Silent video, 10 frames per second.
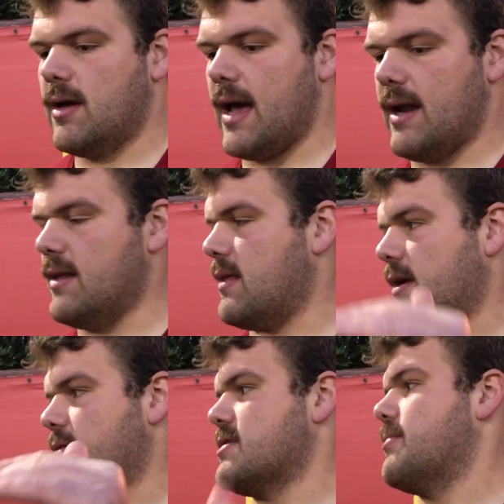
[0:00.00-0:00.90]
anything
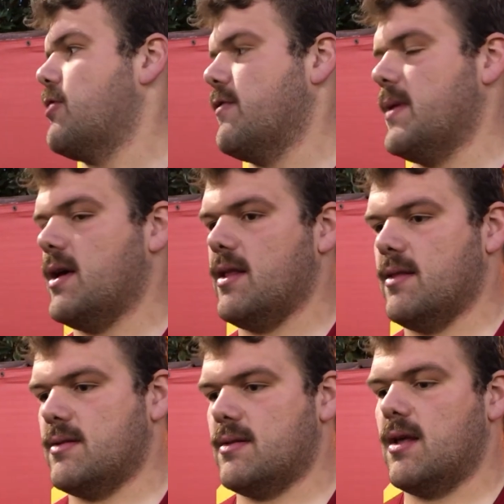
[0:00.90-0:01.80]
was improvement.
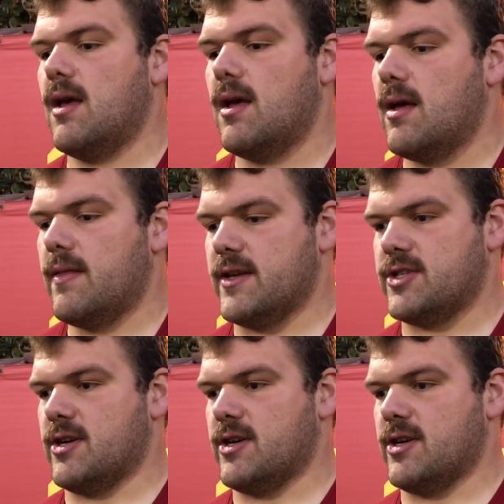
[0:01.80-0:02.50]
this